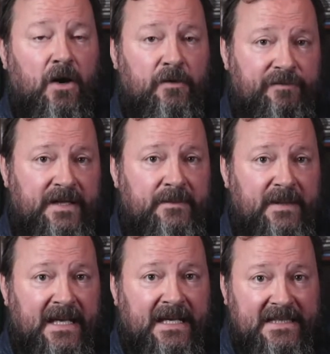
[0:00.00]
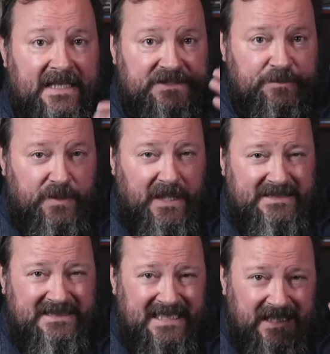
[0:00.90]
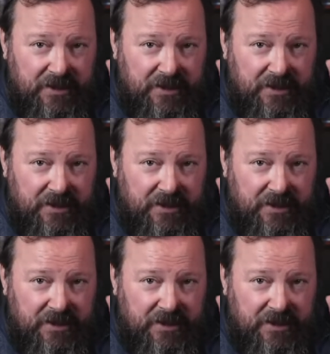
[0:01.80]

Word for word: our feedback at expressing